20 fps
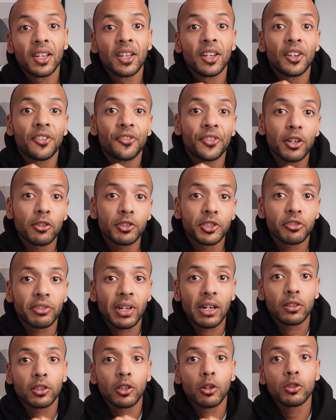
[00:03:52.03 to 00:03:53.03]
filter
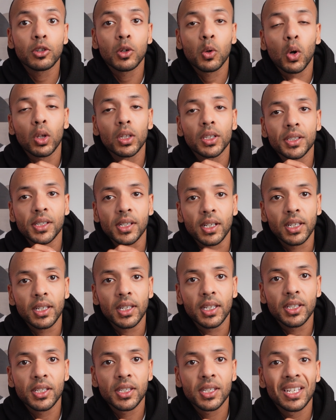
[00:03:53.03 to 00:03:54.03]
out low quality
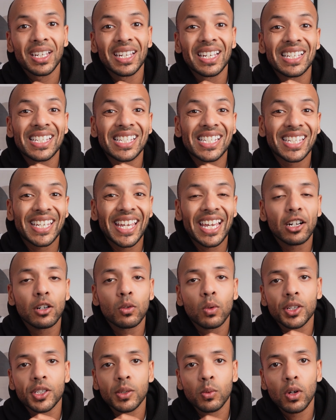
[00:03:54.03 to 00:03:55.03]
leads, scale
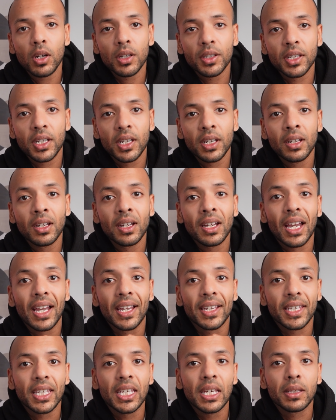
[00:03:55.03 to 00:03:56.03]
what's working,
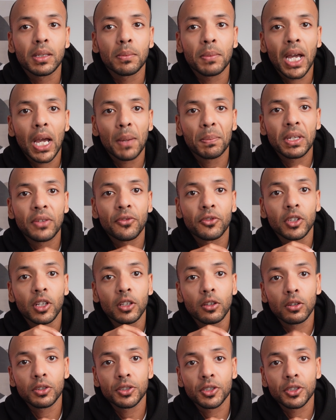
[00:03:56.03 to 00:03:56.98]
and keep them happy for the long